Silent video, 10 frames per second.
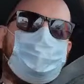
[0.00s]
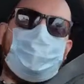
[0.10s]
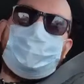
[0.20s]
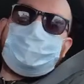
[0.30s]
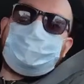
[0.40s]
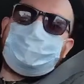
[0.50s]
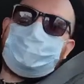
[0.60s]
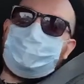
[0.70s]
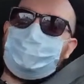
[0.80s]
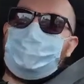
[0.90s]
But
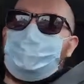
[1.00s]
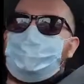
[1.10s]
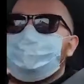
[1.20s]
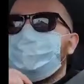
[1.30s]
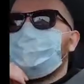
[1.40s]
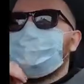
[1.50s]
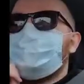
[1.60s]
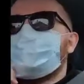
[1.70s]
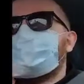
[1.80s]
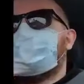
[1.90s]
I can make a
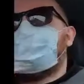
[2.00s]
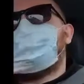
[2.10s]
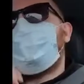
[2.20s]
video about